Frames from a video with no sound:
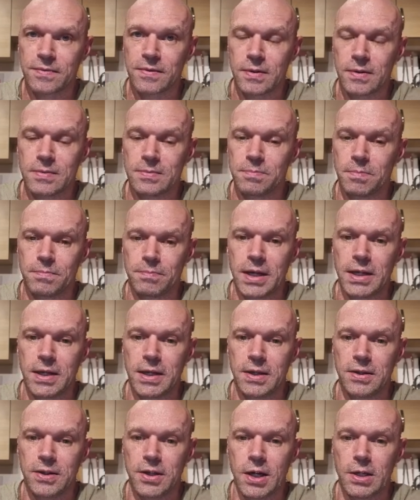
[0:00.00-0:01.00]

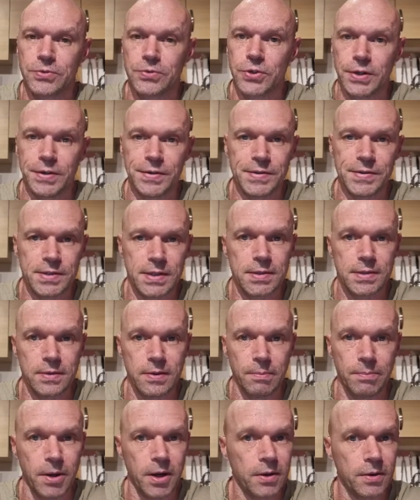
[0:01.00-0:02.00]
making those runs into
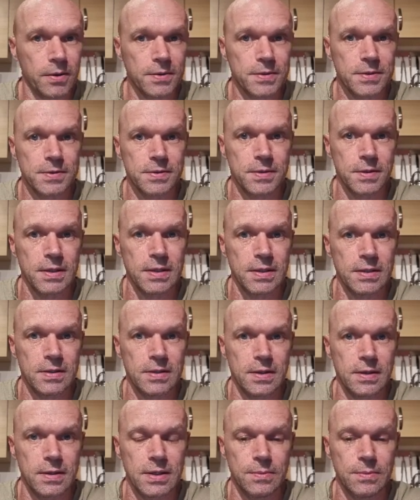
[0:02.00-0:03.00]
the box that
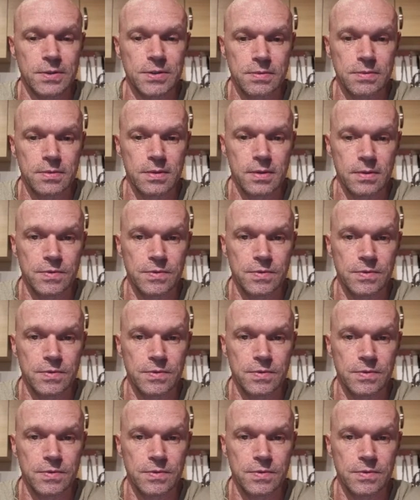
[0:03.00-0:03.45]
he was